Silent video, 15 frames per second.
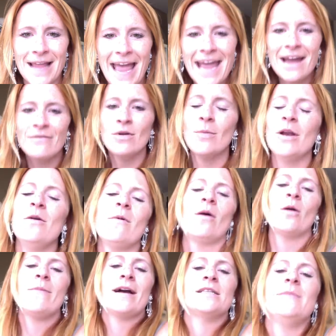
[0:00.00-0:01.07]
Hey everybody,
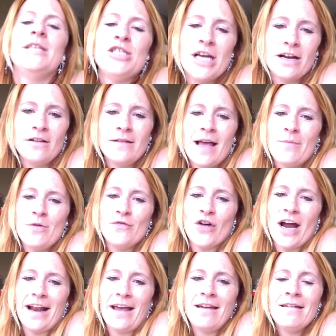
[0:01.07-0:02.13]
welcome back to my channel. Happy
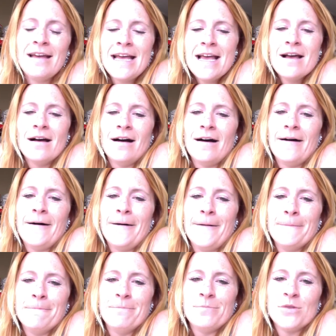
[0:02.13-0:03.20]
Friday.
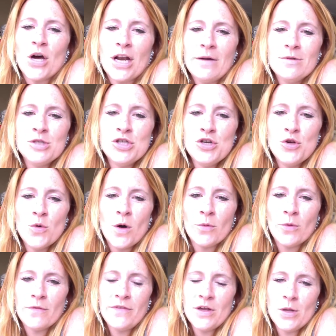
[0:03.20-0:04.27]
Thought I would do a
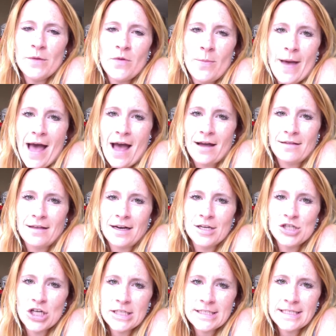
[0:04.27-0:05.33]
reveal of a bag that I
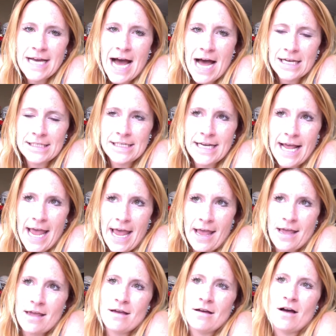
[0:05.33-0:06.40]
just got
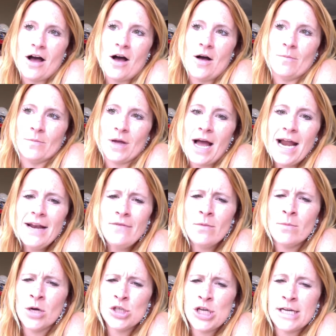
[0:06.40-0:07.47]
today. Kind of a
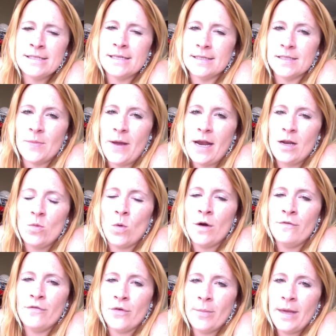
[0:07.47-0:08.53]
much anticipated
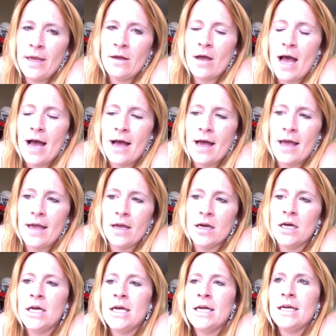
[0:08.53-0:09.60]
one for me. I
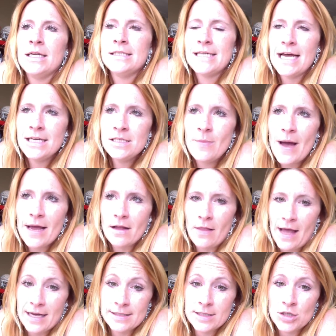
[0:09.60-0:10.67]
tend to buy
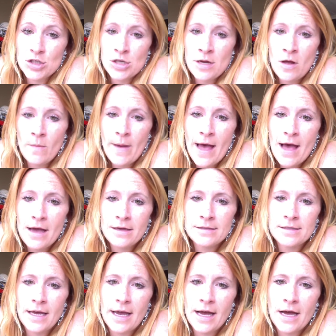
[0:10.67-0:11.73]
classic Chanel
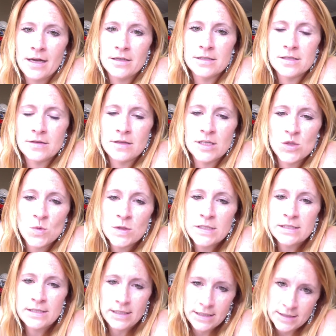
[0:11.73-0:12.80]
bags, and this one's
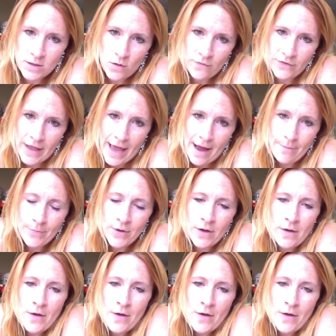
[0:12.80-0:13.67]
a seasonal flap.